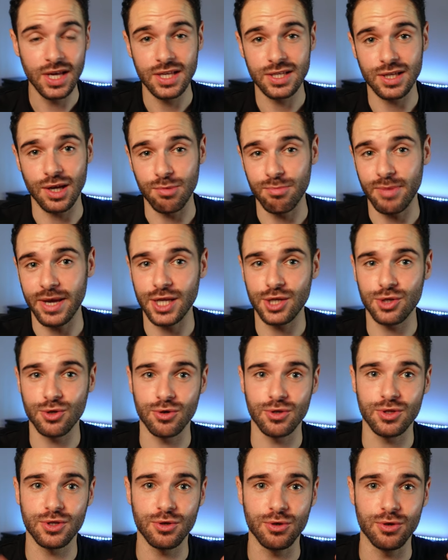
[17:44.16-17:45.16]
so make
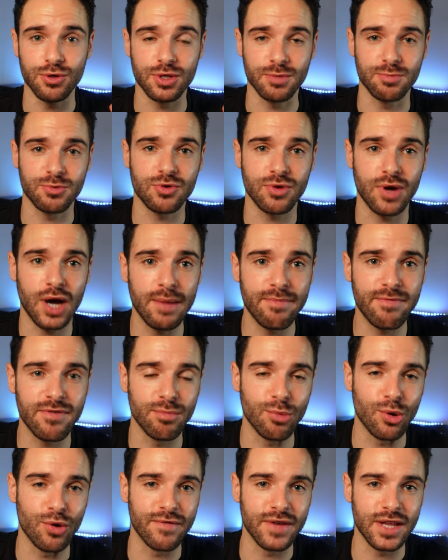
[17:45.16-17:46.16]
sure to subscribe for
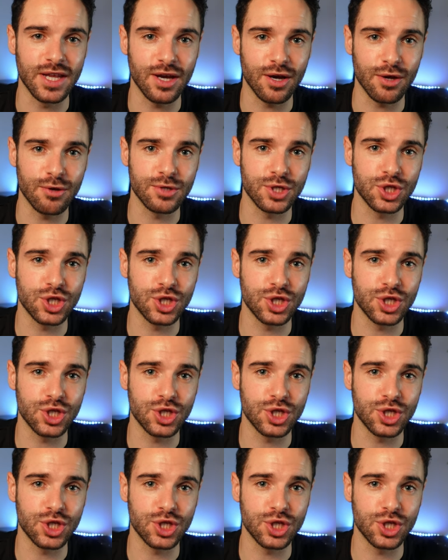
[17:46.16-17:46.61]
more videos